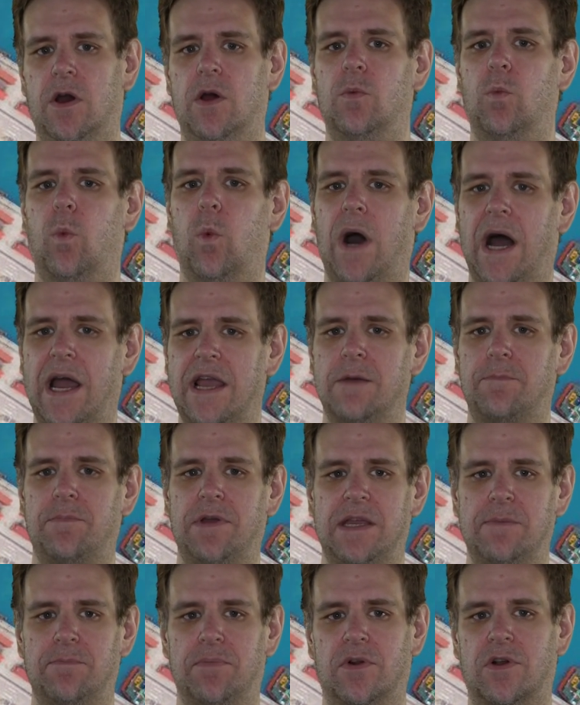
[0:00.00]
and why are
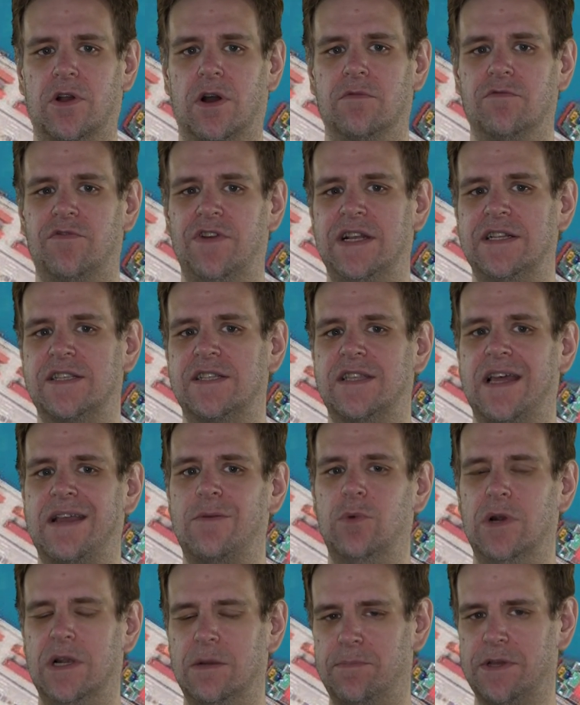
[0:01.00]
people convinced they
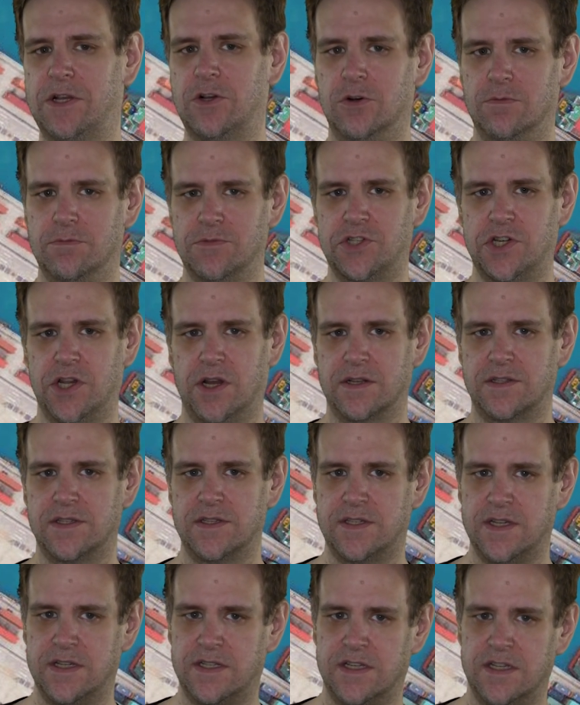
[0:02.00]
will become charter
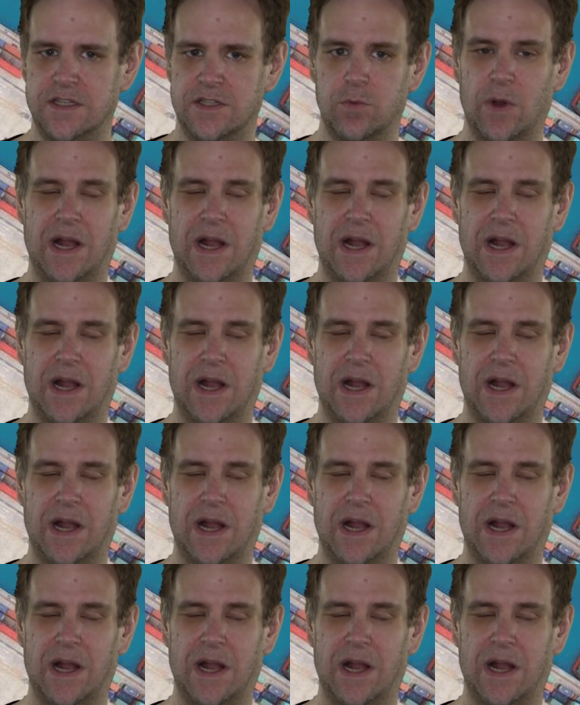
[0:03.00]
cities?